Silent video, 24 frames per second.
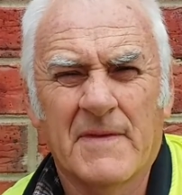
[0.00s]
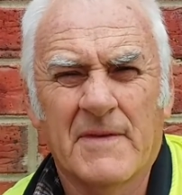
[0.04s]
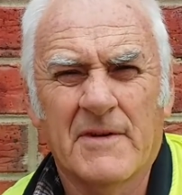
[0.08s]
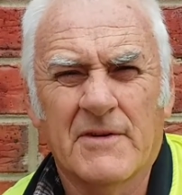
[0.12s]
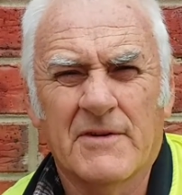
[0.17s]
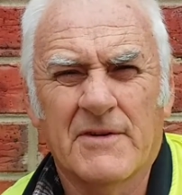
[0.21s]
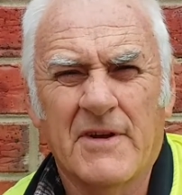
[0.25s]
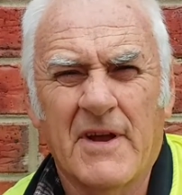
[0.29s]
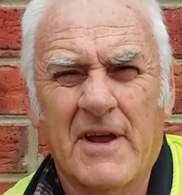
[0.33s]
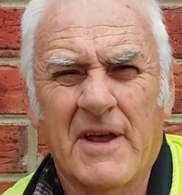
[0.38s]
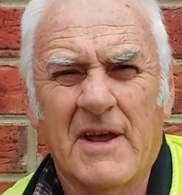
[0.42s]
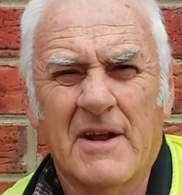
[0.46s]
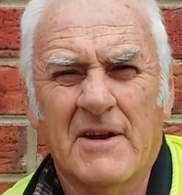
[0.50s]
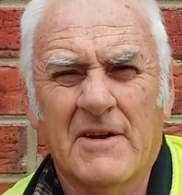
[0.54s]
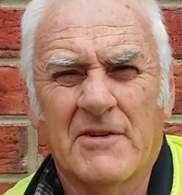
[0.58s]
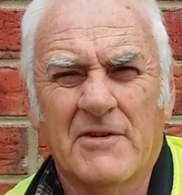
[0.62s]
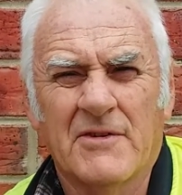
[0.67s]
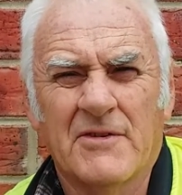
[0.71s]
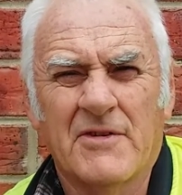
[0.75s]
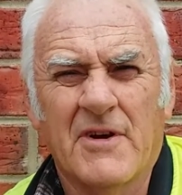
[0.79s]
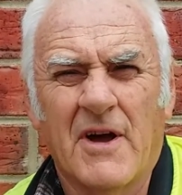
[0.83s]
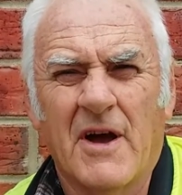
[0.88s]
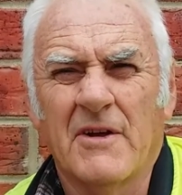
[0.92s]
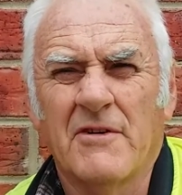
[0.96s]
the town
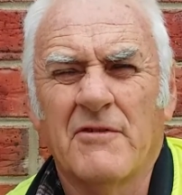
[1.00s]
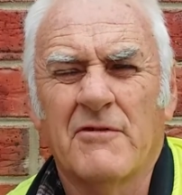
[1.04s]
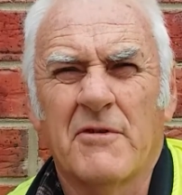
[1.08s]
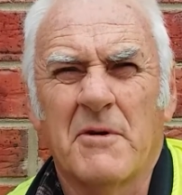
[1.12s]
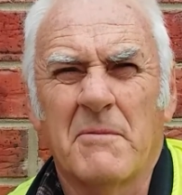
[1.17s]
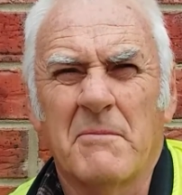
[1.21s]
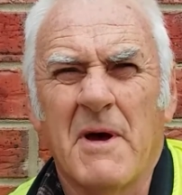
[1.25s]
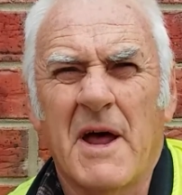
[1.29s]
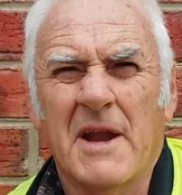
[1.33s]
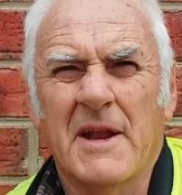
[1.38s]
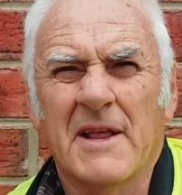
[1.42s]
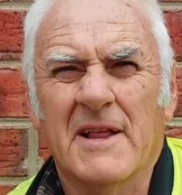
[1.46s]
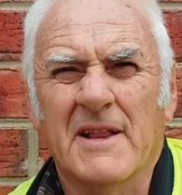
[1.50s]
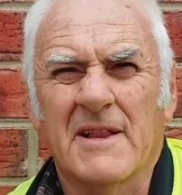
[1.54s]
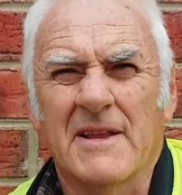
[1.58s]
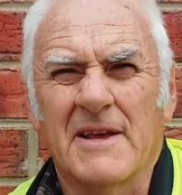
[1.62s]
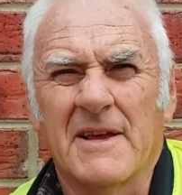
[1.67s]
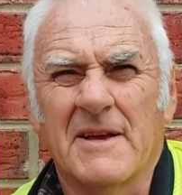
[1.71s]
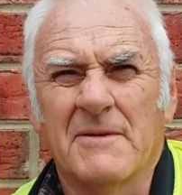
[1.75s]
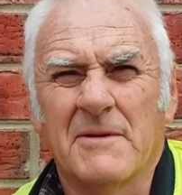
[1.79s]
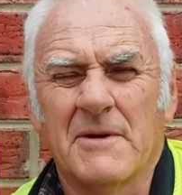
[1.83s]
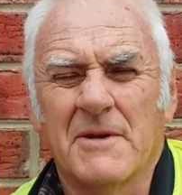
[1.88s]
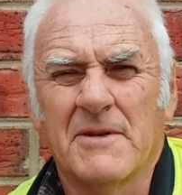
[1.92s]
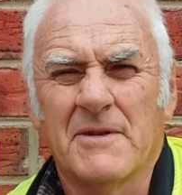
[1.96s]
has changed
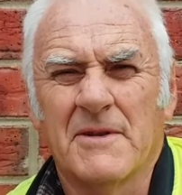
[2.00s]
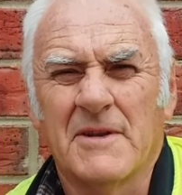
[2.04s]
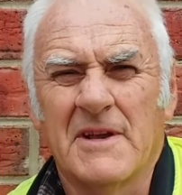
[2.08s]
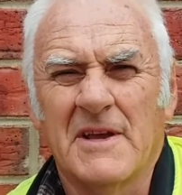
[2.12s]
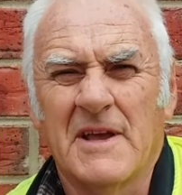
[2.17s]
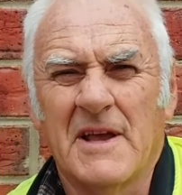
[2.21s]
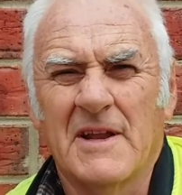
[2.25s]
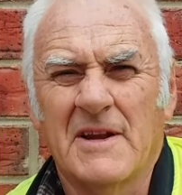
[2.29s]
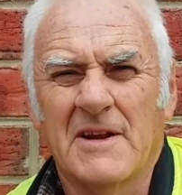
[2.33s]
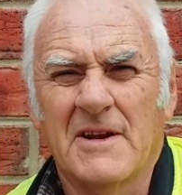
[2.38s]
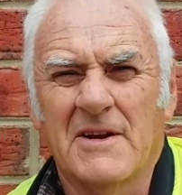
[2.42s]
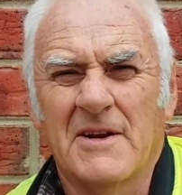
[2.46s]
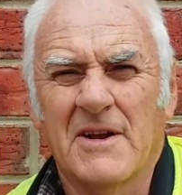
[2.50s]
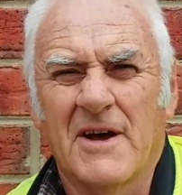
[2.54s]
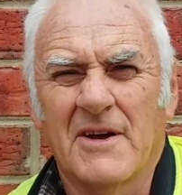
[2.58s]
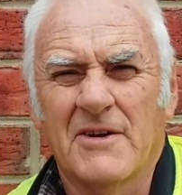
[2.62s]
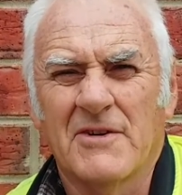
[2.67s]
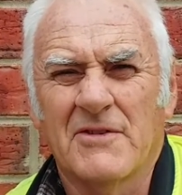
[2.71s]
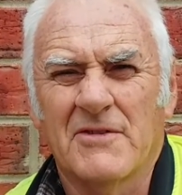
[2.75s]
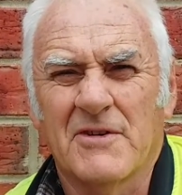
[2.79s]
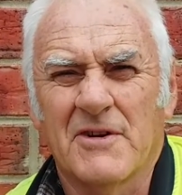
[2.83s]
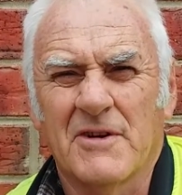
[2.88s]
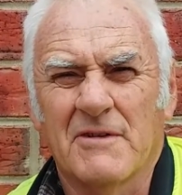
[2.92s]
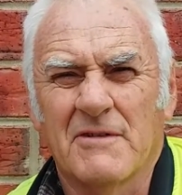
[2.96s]
dramatically with the
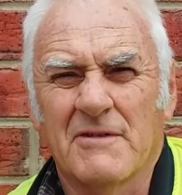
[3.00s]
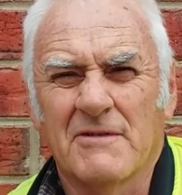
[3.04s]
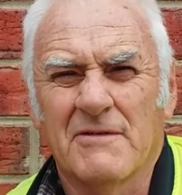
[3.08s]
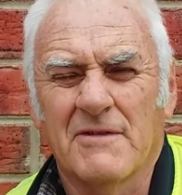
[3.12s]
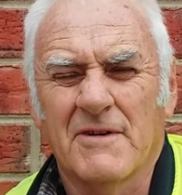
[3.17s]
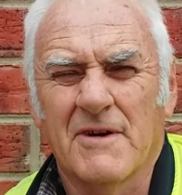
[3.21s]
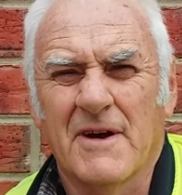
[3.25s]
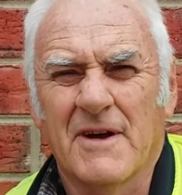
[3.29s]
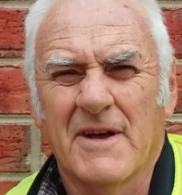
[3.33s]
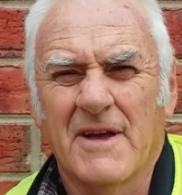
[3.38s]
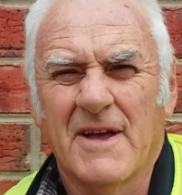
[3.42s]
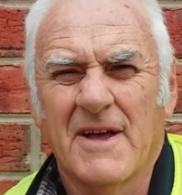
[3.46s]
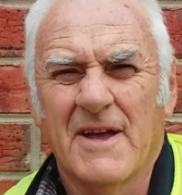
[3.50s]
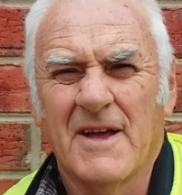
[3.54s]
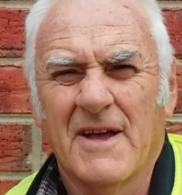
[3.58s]
inundation of uh,